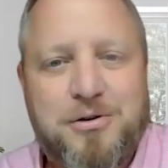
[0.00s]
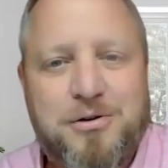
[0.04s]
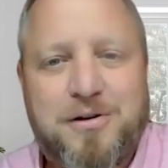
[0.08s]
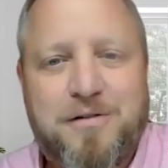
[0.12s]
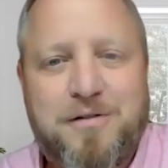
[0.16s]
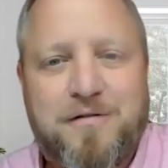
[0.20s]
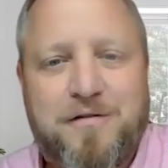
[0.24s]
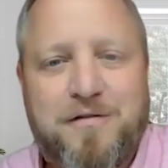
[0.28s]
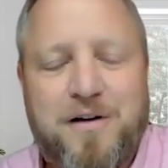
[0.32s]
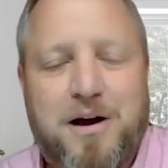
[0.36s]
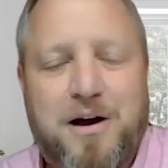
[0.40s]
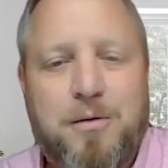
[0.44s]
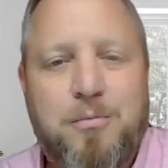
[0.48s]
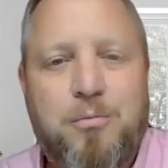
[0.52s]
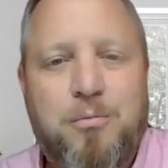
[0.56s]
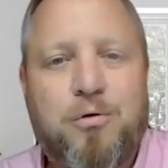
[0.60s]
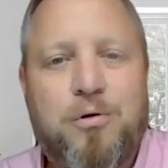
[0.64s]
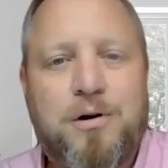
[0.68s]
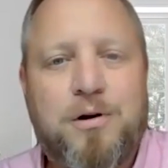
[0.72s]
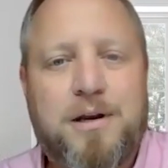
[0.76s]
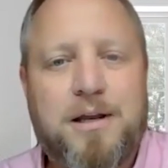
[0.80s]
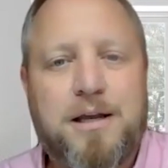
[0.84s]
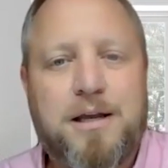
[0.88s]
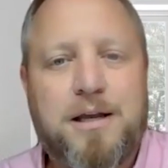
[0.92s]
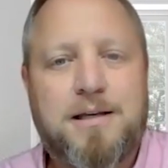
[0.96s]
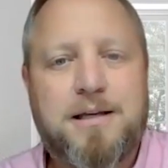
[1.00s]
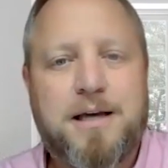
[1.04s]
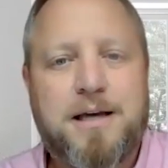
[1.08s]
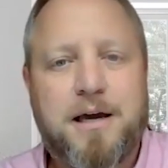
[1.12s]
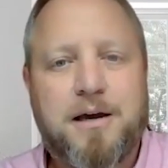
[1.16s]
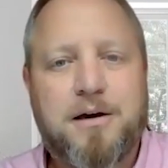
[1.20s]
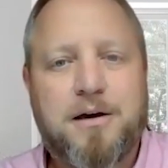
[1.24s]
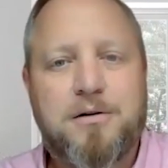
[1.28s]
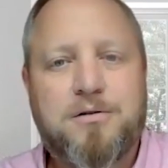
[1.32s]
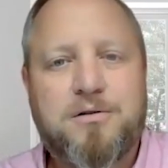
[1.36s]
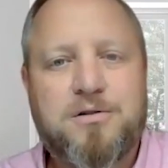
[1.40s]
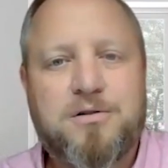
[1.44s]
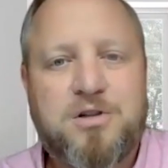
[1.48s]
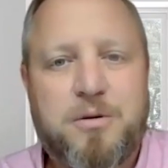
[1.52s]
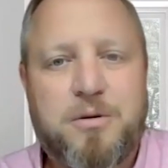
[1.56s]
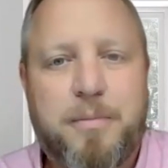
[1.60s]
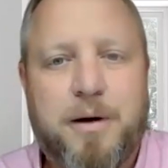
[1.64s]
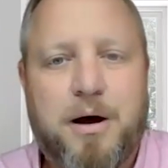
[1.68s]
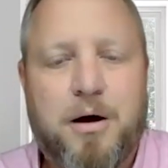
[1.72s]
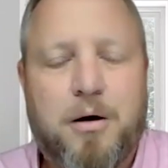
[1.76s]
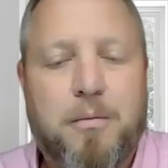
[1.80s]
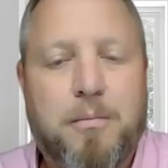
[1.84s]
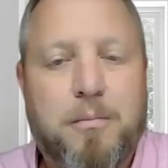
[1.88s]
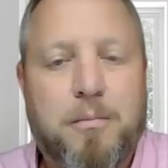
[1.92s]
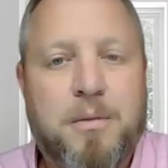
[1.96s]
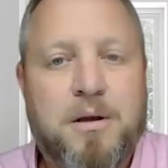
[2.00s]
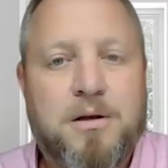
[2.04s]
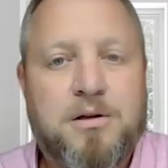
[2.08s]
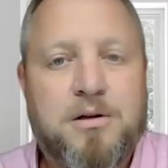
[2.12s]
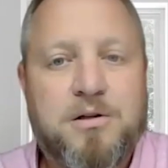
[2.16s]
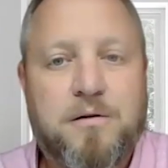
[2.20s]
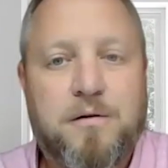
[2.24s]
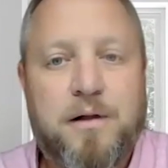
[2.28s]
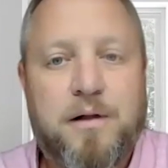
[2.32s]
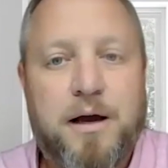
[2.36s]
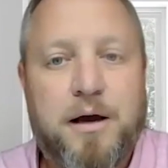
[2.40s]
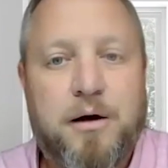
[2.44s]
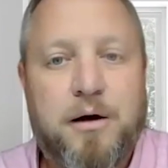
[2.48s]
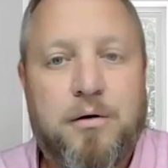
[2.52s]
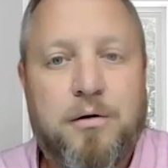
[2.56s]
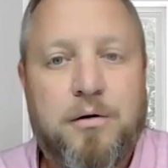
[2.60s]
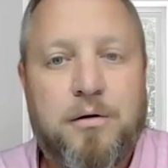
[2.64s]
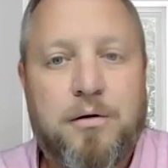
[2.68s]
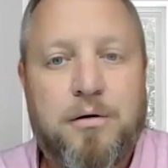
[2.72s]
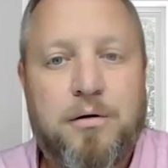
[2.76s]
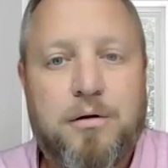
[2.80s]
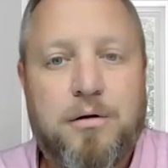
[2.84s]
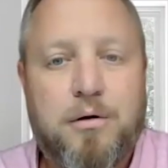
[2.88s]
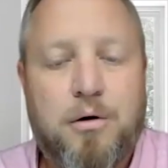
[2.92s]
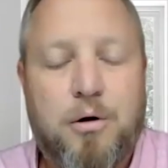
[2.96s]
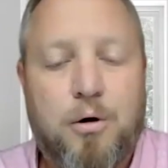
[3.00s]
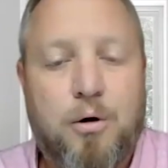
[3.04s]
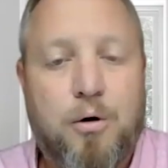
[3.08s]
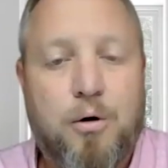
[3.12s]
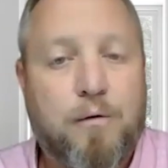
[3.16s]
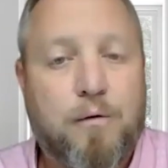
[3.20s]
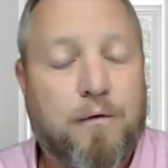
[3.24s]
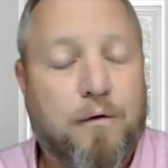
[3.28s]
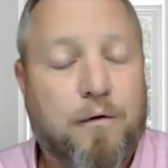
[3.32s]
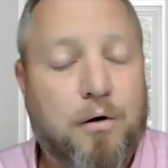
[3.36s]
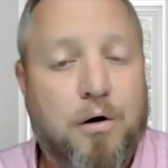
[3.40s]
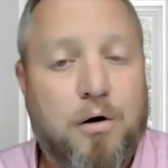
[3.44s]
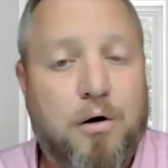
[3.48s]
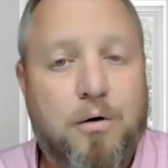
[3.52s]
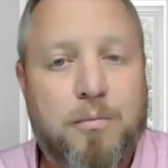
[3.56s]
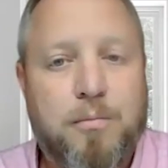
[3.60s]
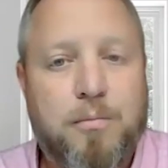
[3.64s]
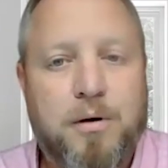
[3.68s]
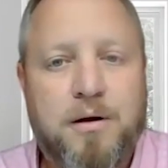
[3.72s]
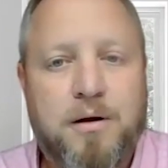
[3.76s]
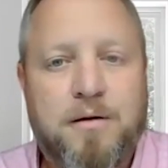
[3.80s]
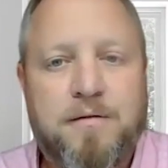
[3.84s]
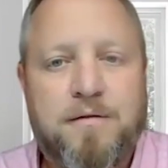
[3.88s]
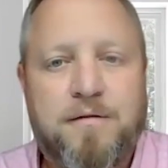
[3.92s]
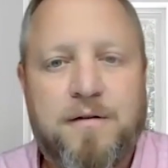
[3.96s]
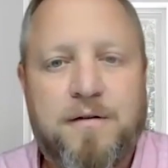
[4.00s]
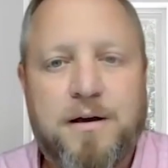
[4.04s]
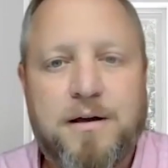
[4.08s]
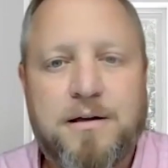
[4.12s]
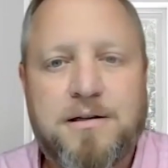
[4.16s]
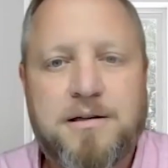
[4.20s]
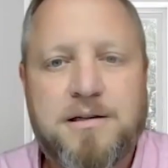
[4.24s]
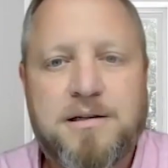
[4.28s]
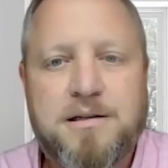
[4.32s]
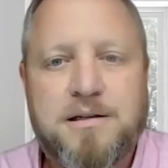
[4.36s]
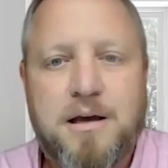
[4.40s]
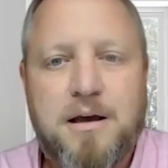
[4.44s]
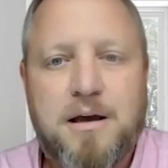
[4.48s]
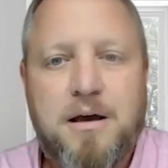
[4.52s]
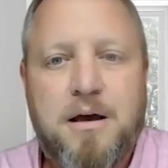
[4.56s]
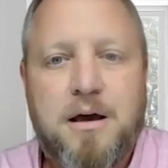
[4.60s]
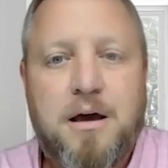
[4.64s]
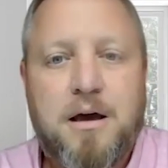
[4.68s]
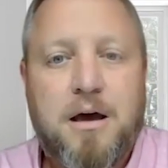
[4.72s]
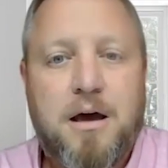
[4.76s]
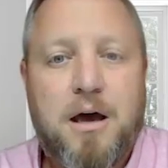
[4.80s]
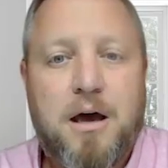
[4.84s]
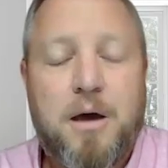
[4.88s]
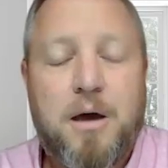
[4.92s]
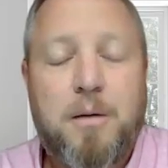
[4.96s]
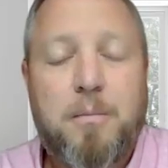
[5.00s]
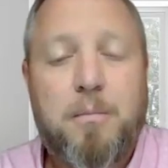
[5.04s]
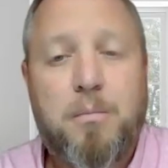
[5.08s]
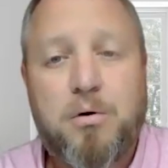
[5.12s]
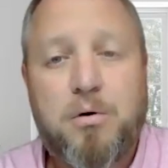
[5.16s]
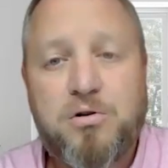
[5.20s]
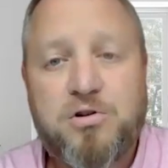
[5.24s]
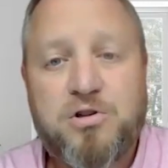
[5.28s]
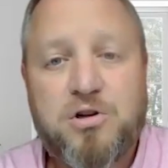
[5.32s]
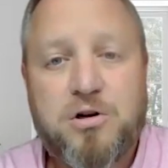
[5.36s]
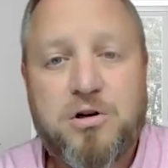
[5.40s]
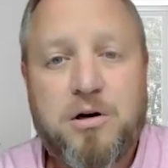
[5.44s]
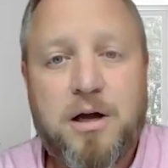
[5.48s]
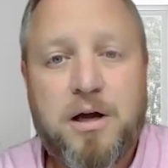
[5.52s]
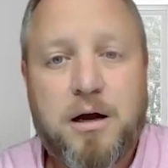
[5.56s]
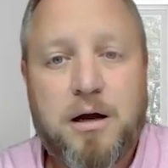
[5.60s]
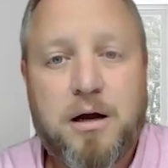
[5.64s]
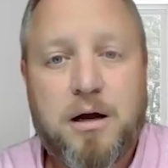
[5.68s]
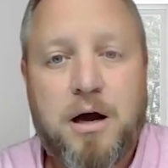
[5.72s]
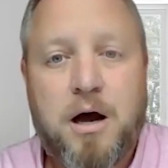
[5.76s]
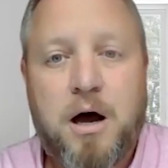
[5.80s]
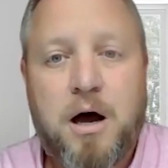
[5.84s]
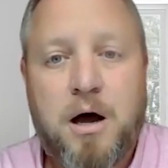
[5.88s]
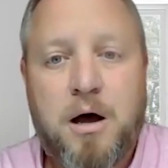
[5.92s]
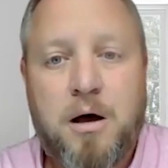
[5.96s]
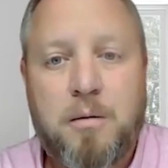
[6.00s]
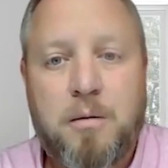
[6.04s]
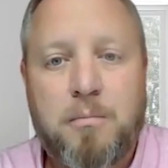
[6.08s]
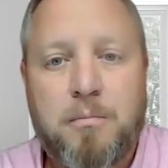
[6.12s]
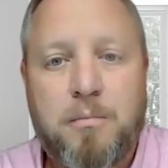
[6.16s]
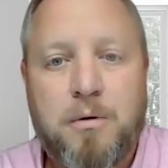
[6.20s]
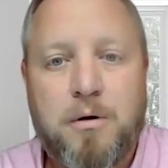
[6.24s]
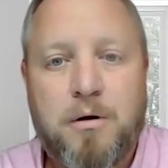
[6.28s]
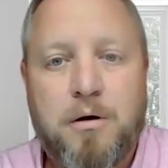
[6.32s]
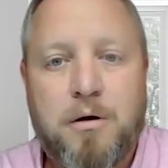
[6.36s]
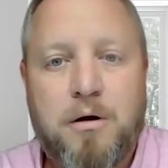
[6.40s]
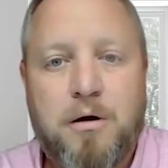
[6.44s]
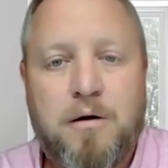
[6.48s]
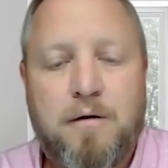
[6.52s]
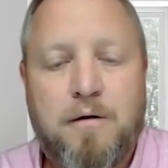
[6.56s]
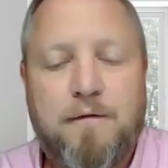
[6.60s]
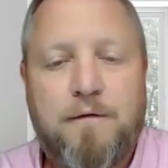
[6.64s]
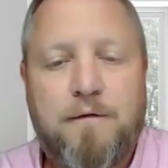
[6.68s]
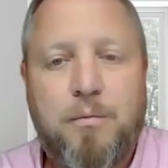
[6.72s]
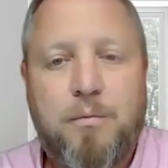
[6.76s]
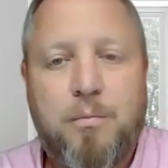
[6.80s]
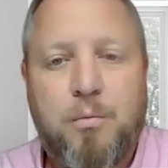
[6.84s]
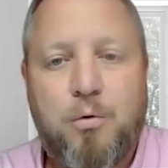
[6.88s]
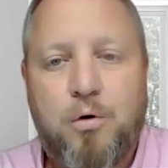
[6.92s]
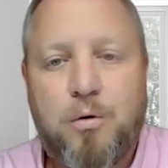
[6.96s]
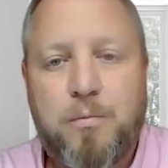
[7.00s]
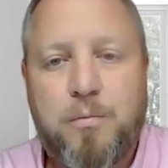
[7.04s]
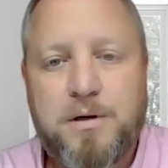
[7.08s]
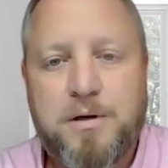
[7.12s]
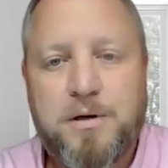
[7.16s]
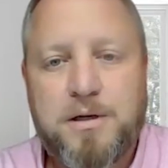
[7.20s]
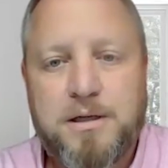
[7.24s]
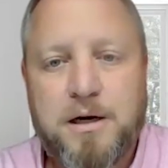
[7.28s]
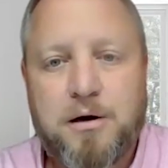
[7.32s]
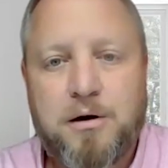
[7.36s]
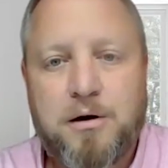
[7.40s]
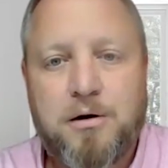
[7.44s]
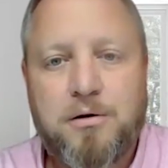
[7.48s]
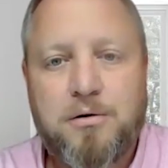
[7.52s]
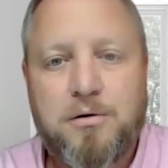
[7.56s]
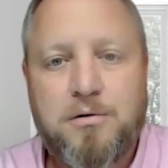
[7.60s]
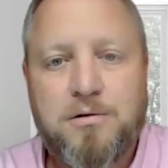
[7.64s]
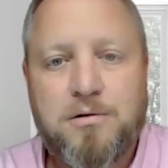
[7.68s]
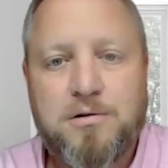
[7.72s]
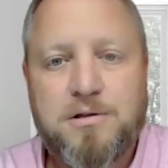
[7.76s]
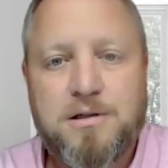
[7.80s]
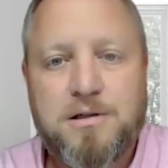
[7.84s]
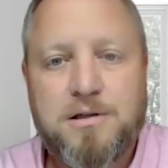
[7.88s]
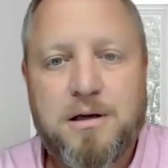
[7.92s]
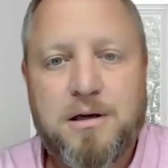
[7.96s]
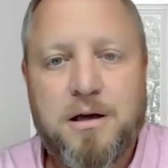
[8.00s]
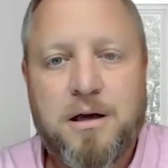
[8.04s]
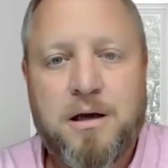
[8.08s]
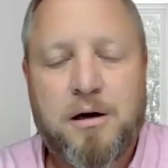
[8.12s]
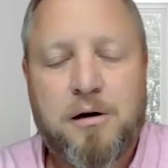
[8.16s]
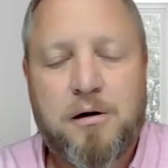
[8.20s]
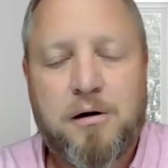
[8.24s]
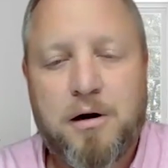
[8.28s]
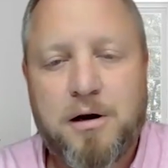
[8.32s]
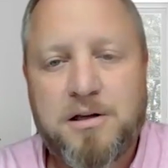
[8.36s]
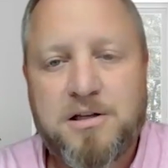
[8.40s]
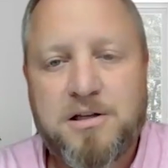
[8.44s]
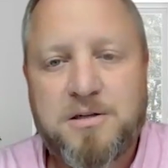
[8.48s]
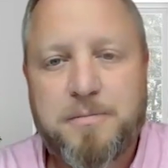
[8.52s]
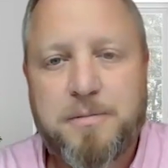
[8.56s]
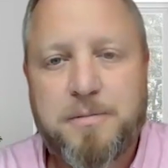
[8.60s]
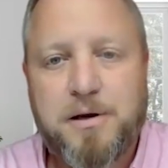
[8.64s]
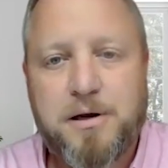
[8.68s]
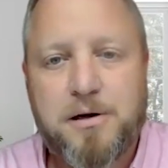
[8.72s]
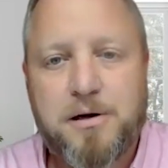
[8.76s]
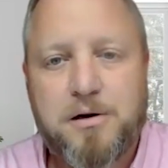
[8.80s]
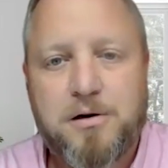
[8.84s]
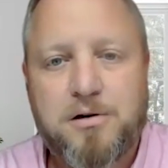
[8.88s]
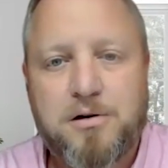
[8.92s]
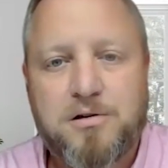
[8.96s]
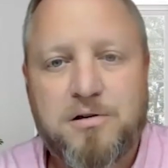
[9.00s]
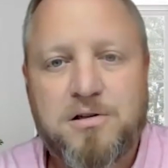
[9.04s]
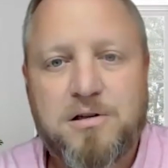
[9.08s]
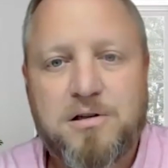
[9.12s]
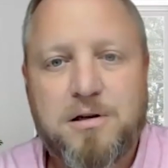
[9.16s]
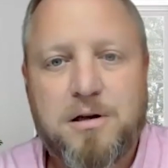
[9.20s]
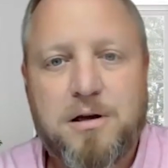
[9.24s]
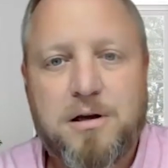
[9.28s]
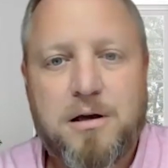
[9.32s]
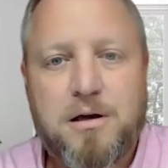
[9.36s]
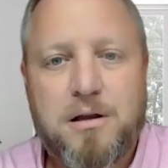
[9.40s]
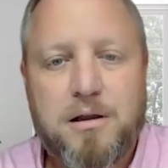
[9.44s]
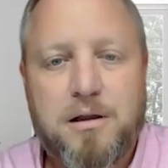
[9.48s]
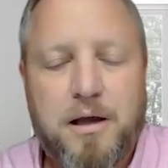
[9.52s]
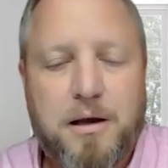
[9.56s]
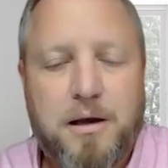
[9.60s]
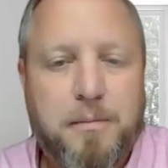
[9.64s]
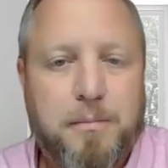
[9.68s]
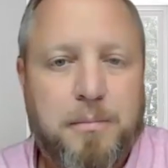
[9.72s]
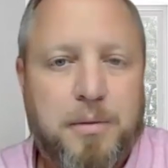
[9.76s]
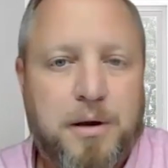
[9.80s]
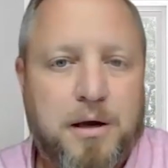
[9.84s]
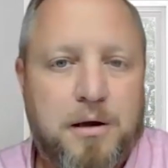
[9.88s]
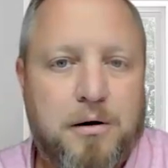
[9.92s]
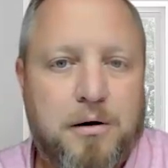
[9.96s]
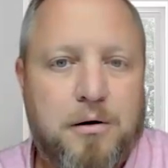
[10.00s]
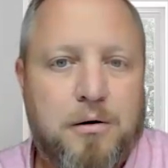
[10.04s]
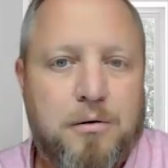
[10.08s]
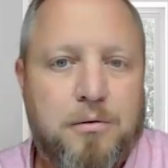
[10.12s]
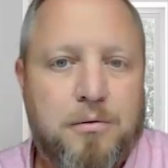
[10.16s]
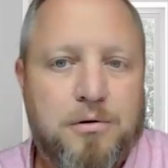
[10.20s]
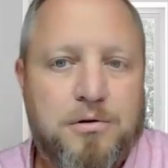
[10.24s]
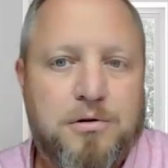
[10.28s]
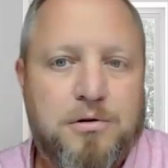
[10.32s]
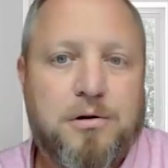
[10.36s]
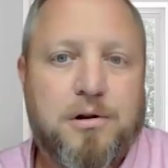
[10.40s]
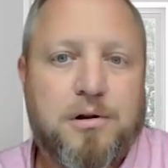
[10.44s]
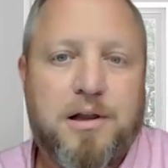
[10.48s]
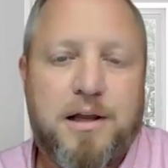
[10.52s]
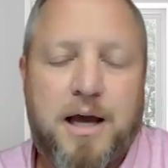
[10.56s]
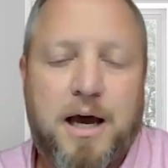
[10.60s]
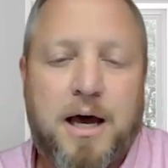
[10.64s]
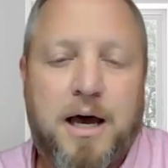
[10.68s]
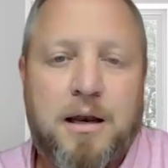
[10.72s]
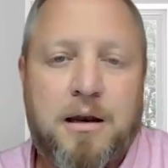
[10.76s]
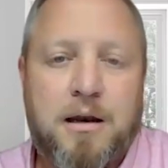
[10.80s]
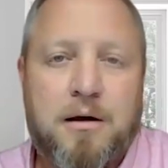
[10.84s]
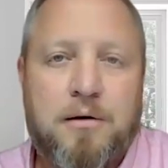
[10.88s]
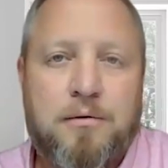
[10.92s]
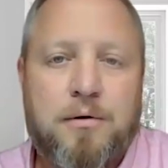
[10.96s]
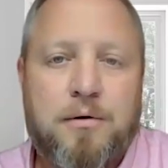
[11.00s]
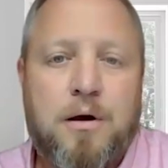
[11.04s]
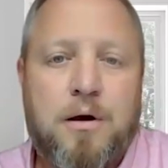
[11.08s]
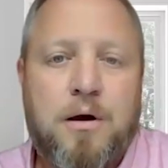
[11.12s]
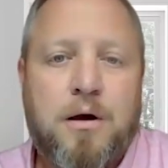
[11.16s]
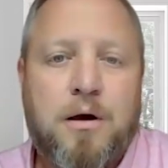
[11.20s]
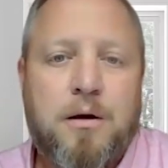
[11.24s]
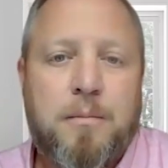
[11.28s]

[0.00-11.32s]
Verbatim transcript: You can find more details about mental health, overall benefits at Mercer.com for more materials and great speakers like Peter Rutigliano,